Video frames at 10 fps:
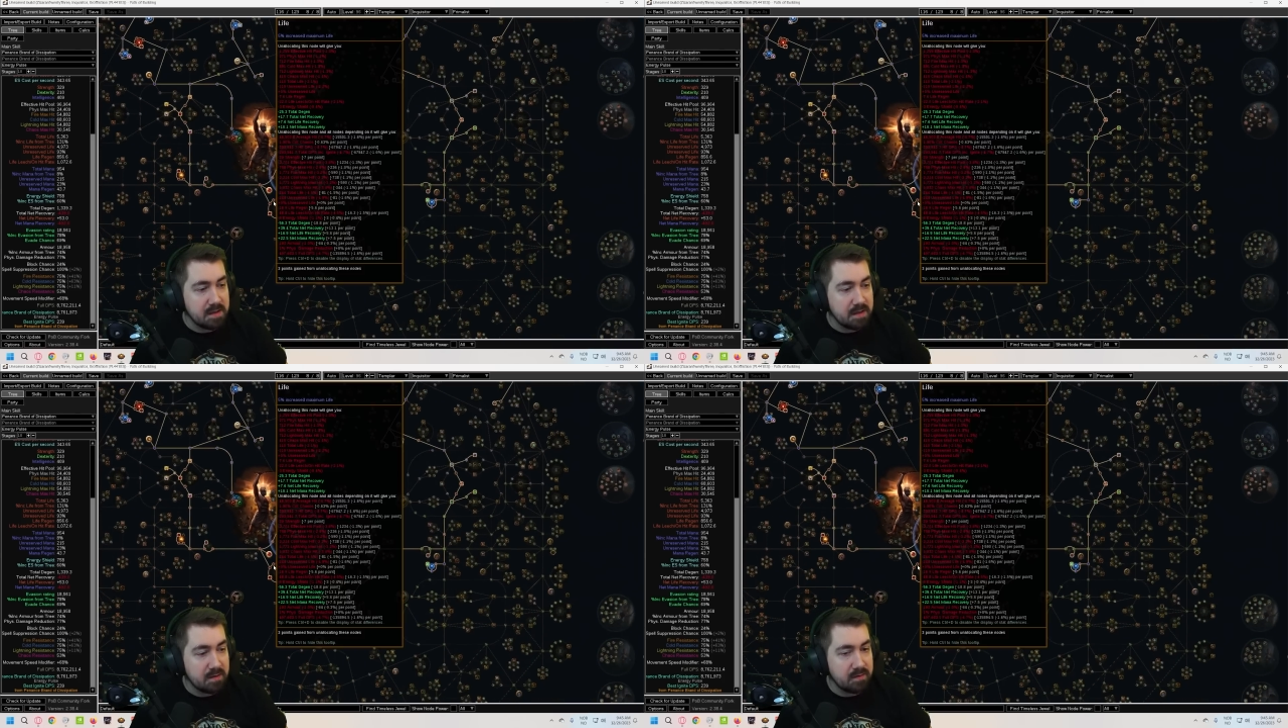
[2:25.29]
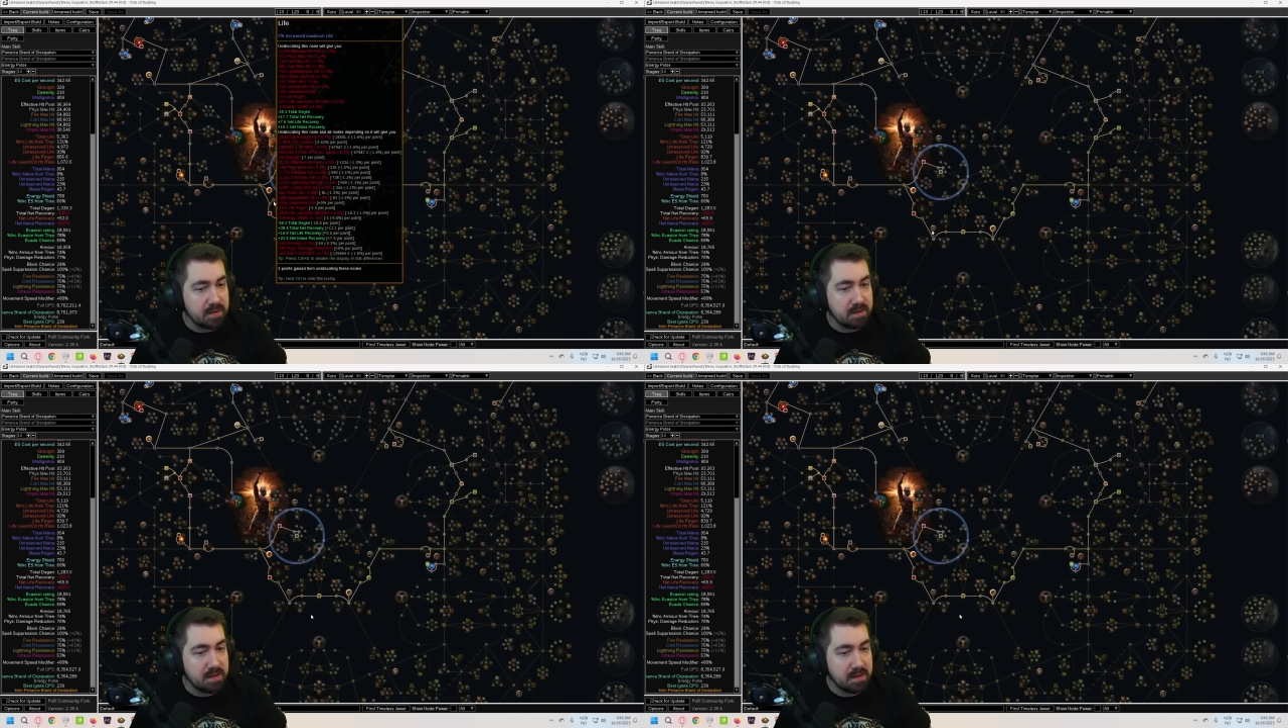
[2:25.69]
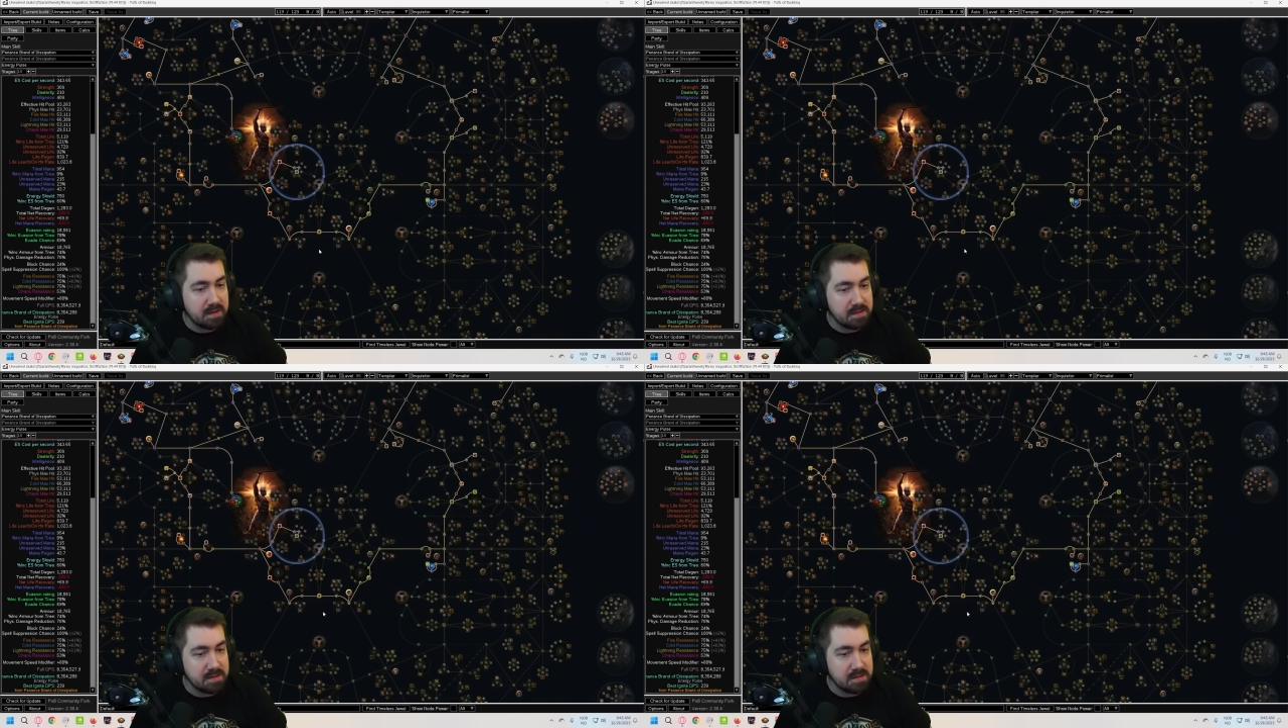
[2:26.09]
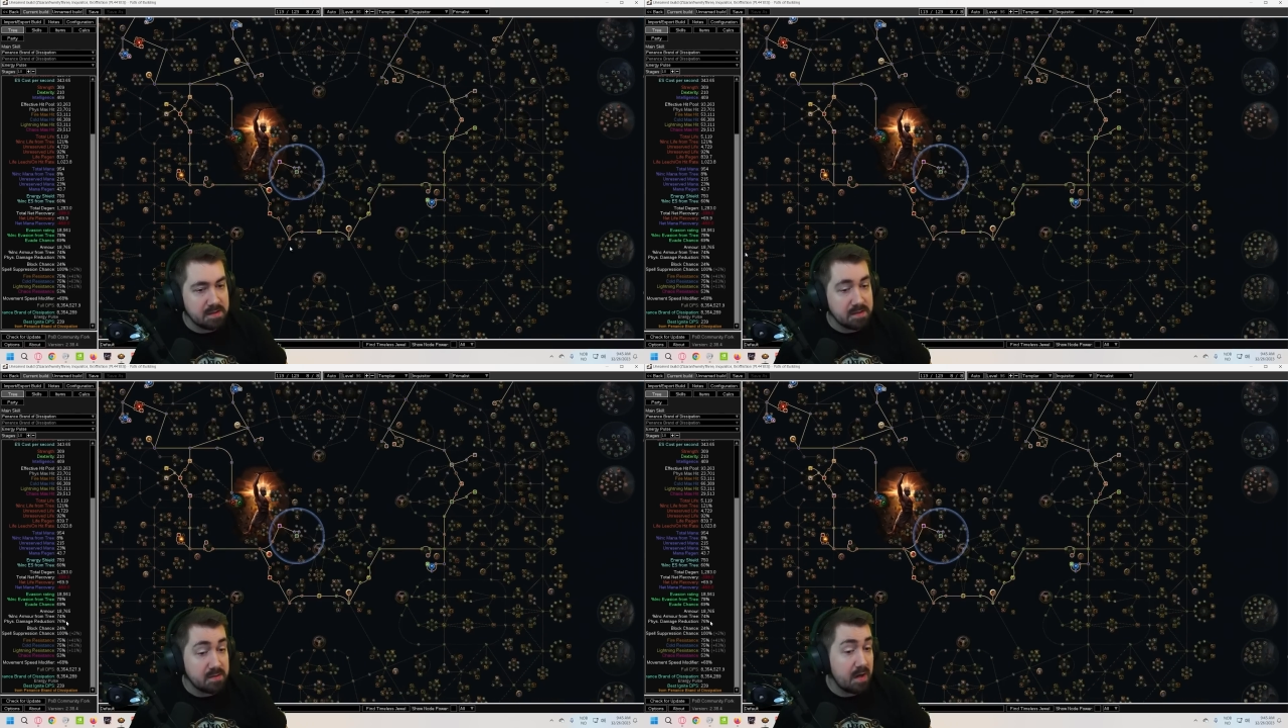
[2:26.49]
I got rid of these.
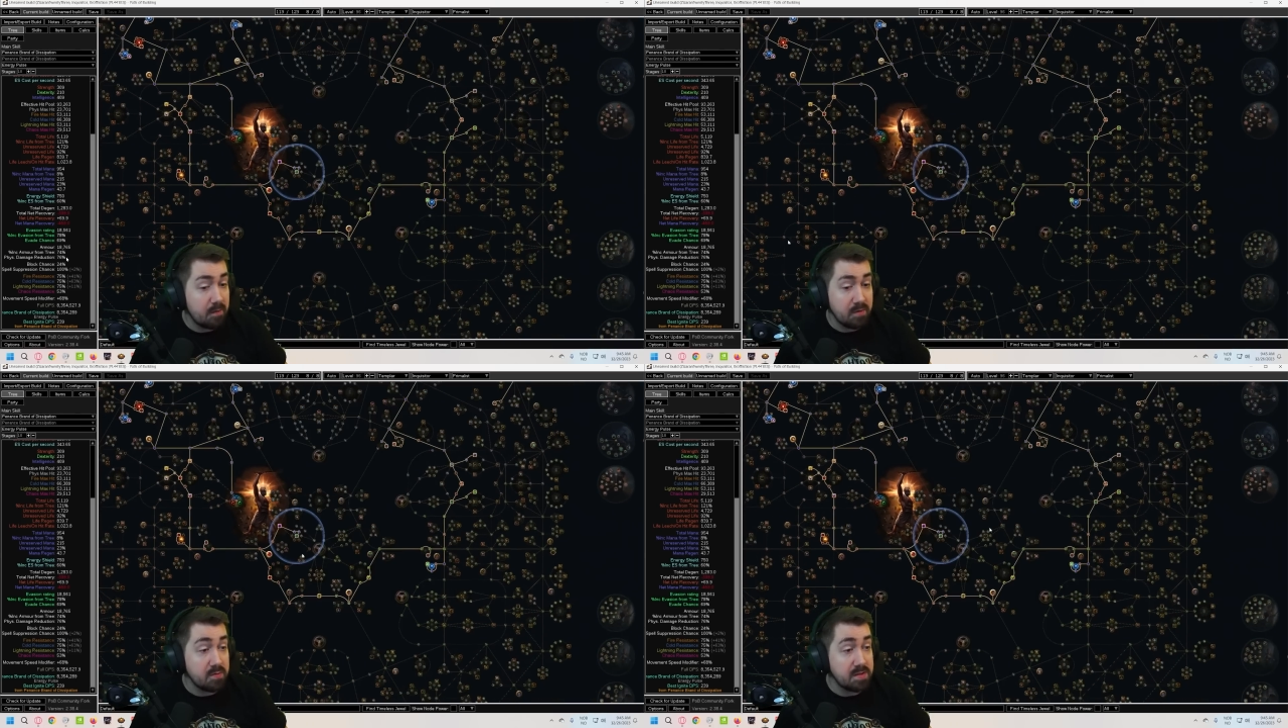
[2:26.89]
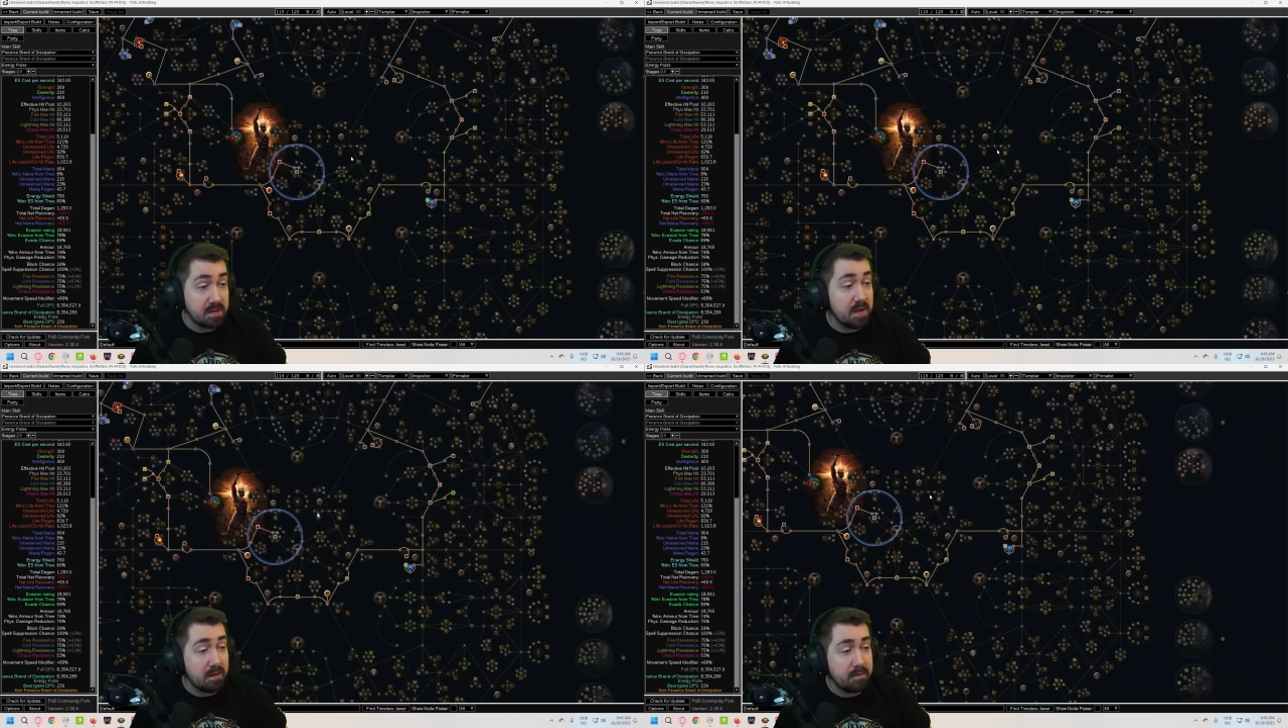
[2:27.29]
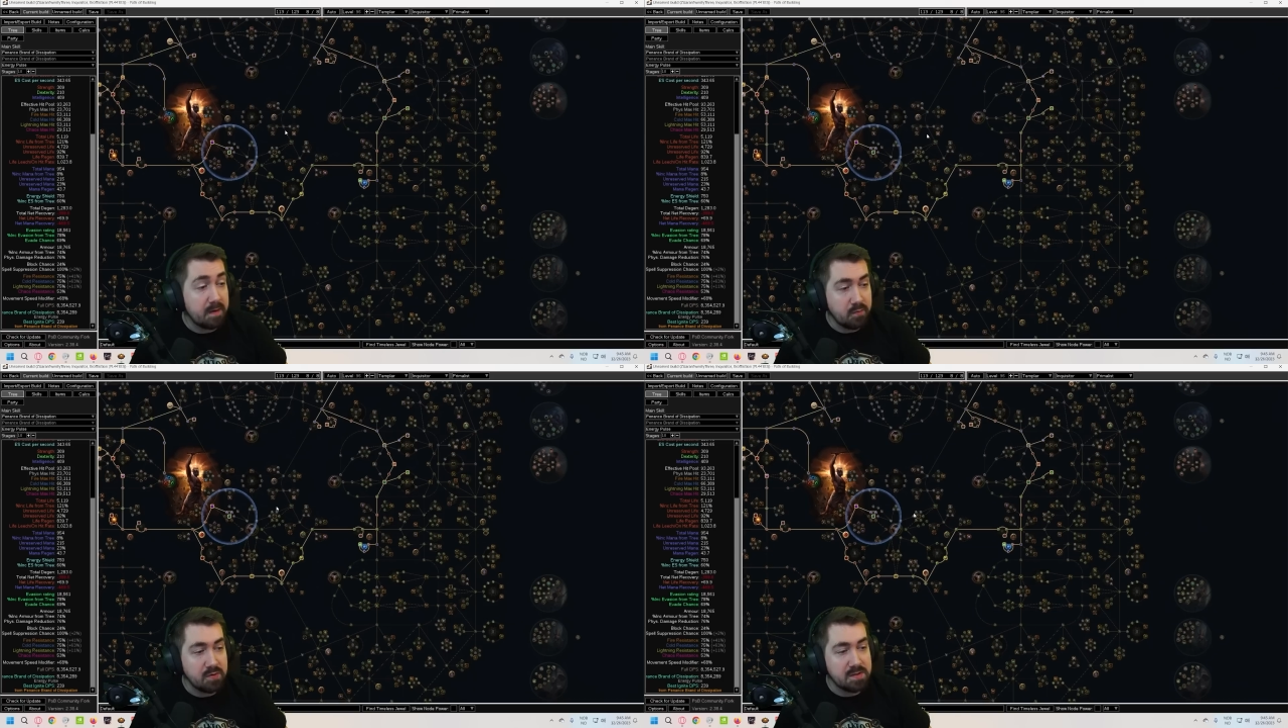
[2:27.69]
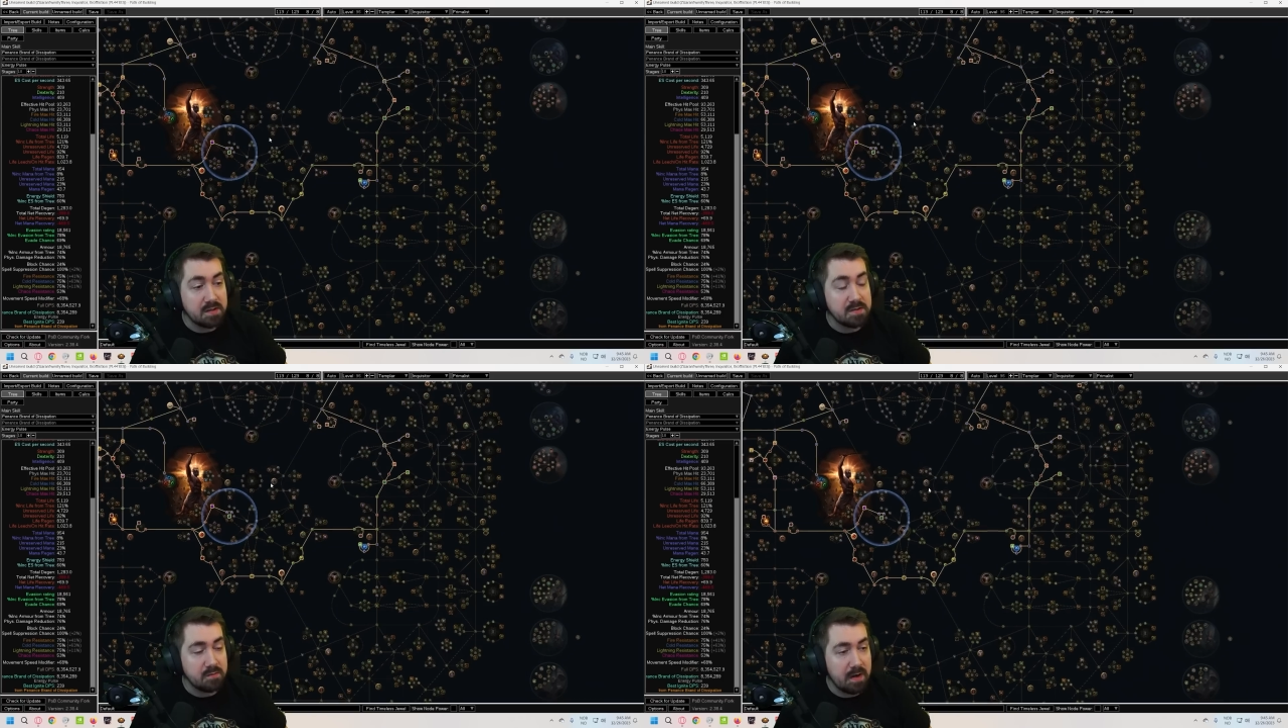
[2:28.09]
So I am losing life. I am
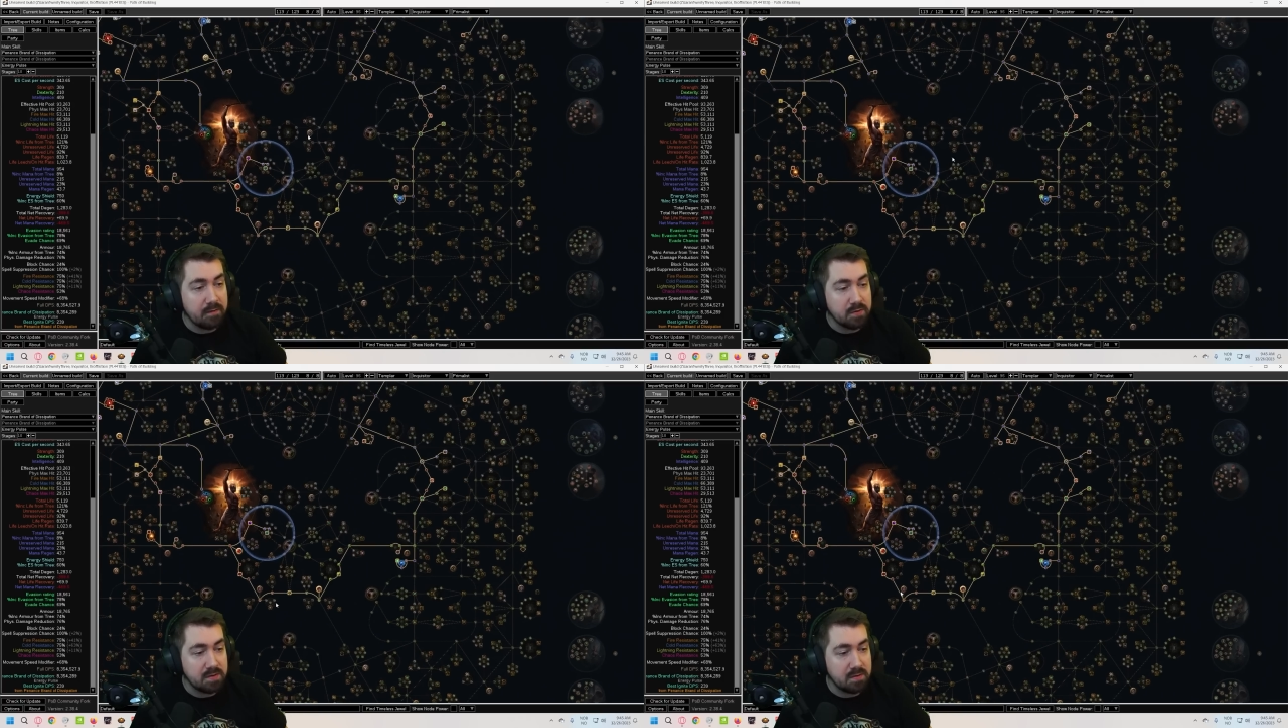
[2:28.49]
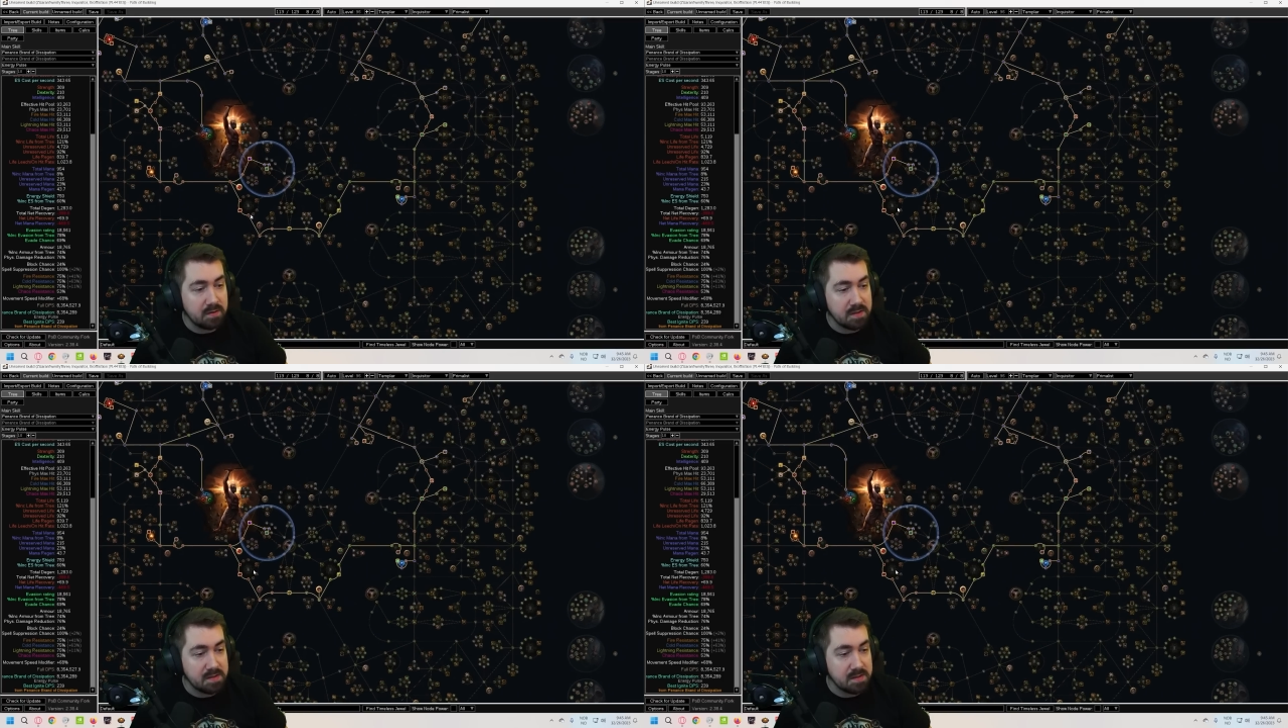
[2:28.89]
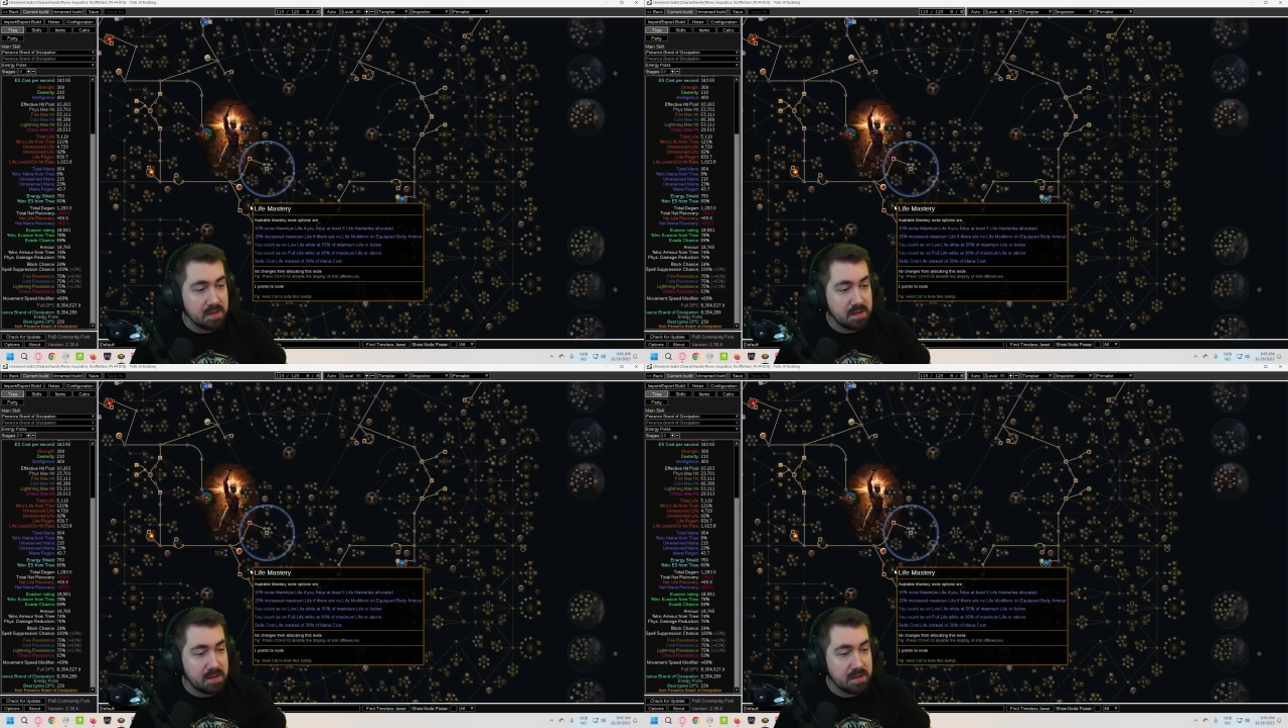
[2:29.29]
losing survival to do this.